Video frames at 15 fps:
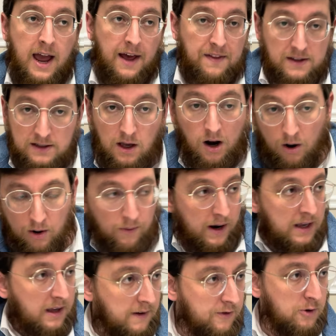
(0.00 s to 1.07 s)
and they say, oh, we want
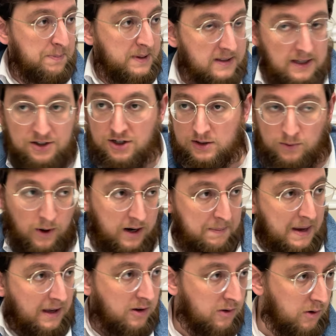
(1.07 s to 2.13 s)
to give you positions, we want to
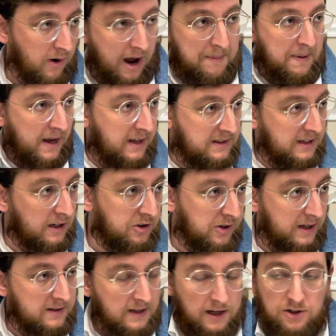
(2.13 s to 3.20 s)
make you the rabbi, etc.,
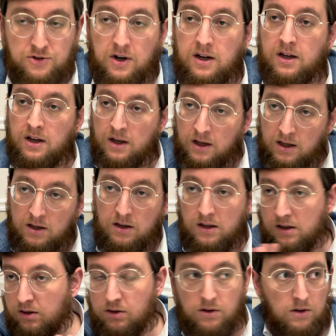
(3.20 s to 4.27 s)
etc.,
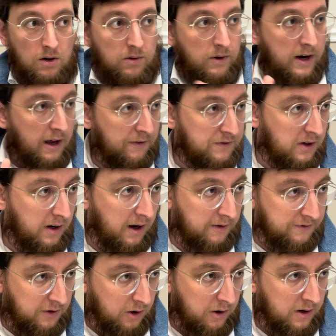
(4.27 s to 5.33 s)
you don't run after
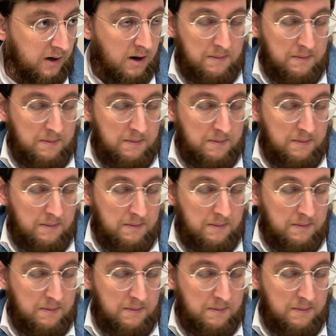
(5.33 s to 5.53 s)
kavod.